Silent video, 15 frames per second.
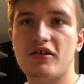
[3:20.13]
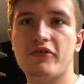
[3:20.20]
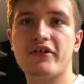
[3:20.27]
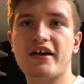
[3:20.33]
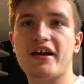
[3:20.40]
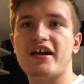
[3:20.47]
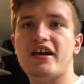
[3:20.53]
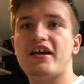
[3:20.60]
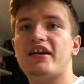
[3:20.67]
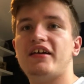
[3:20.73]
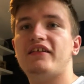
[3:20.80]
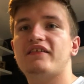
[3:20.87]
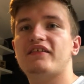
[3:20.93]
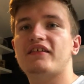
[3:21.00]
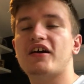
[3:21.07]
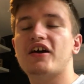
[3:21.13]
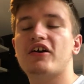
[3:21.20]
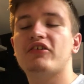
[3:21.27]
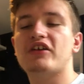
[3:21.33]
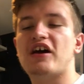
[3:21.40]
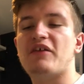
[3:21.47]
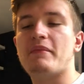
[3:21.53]
Okay,
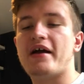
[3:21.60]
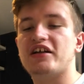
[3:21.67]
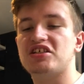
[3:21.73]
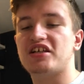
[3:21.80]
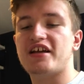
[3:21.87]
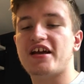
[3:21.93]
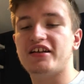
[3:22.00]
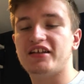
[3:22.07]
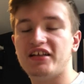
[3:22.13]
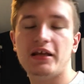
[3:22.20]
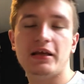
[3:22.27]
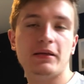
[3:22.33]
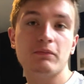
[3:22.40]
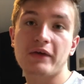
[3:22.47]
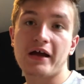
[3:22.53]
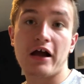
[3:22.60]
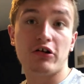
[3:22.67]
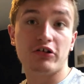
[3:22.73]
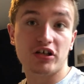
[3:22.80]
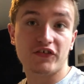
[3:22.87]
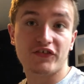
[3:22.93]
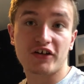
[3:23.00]
so now I've managed to get the
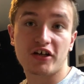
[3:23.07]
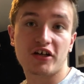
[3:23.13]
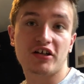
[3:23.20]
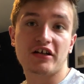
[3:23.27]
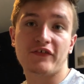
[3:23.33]
Audi oven.